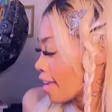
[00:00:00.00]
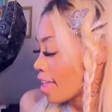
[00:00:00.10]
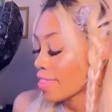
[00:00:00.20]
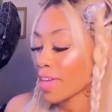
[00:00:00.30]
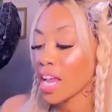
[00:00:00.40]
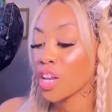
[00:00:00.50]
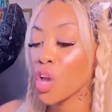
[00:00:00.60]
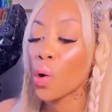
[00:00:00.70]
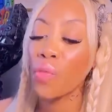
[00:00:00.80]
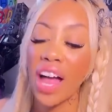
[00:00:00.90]
they
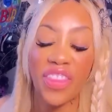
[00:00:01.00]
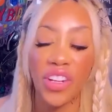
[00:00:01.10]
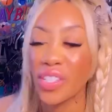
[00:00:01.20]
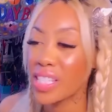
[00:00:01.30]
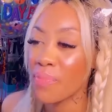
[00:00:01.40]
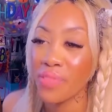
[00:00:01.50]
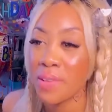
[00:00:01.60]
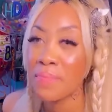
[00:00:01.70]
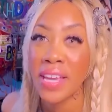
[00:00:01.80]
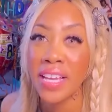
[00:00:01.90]
know that there's
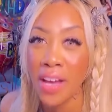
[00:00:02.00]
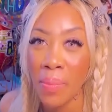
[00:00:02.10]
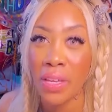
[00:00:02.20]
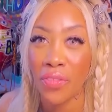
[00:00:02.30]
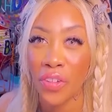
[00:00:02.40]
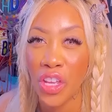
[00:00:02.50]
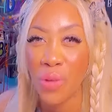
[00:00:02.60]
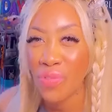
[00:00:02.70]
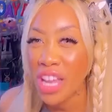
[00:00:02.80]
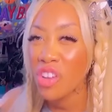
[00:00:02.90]
something big coming for you.
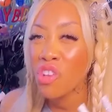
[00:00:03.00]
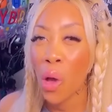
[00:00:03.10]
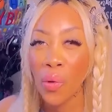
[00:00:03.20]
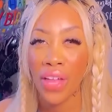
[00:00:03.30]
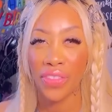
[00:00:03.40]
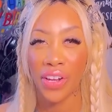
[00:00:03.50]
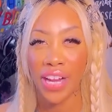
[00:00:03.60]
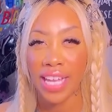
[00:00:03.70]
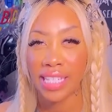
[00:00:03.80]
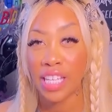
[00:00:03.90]
They know that there
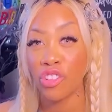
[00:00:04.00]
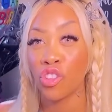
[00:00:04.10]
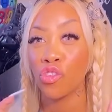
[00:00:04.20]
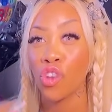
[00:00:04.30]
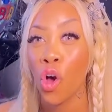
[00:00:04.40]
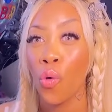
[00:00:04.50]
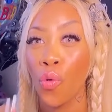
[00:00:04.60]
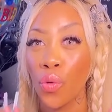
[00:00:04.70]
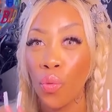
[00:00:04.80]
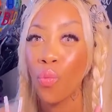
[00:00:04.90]
is. They just don't
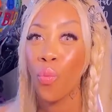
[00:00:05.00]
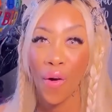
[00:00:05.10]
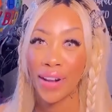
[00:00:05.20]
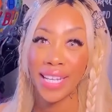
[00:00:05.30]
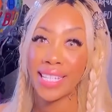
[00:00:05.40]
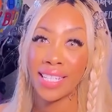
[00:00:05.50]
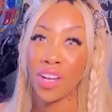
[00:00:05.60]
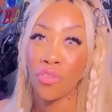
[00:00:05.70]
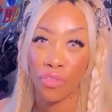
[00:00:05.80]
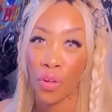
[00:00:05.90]
want it to
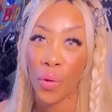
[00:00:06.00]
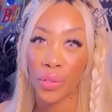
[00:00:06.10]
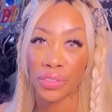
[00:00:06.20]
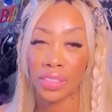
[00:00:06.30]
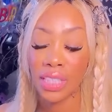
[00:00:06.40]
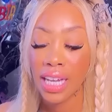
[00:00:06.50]
unfold.